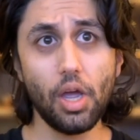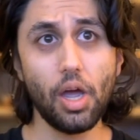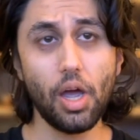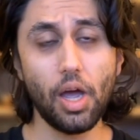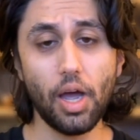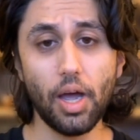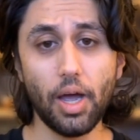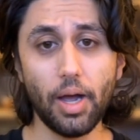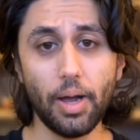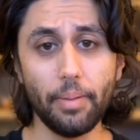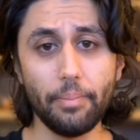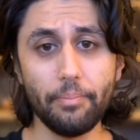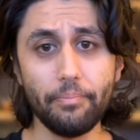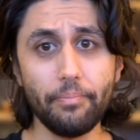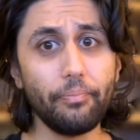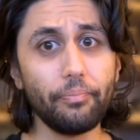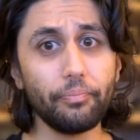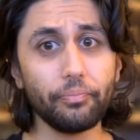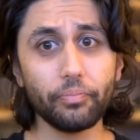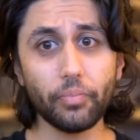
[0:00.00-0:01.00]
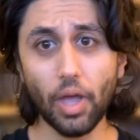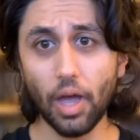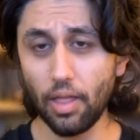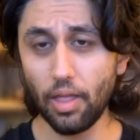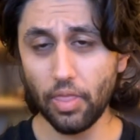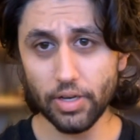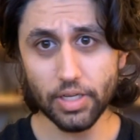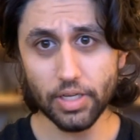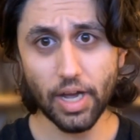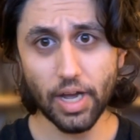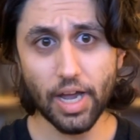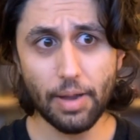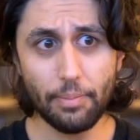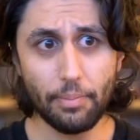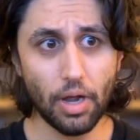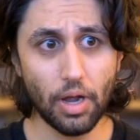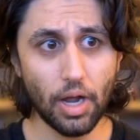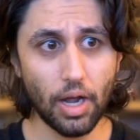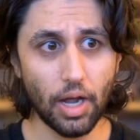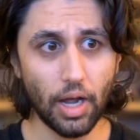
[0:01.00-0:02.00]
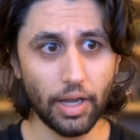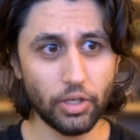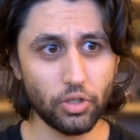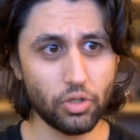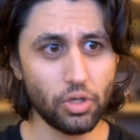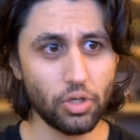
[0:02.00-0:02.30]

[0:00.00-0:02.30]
Um, at the time, I